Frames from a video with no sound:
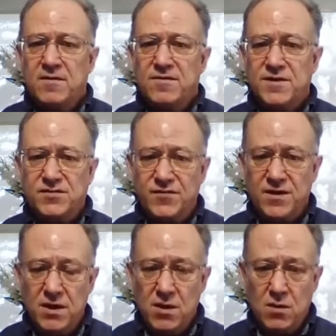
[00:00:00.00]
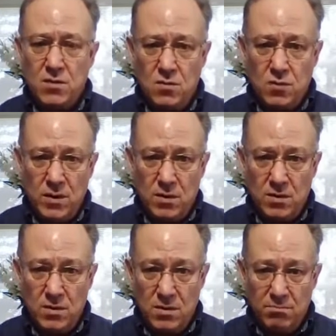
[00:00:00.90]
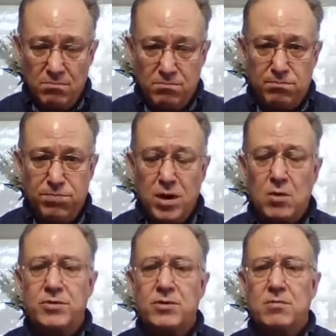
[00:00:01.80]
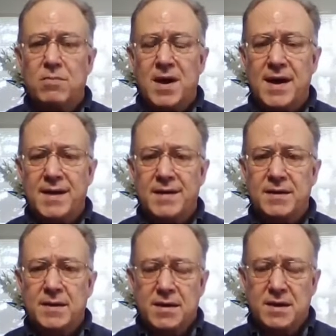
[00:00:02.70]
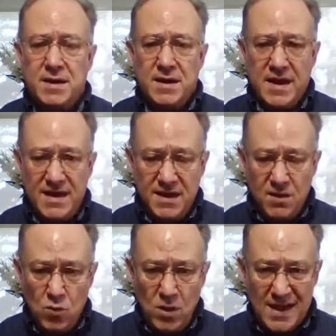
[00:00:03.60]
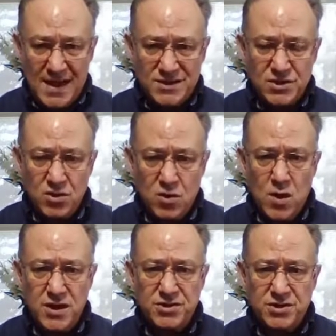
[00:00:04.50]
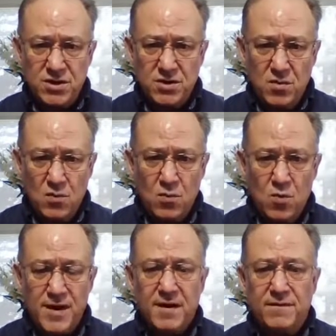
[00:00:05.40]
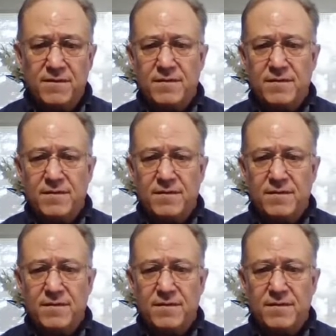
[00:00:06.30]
This video will blow your mind, and it will answer the question, what if?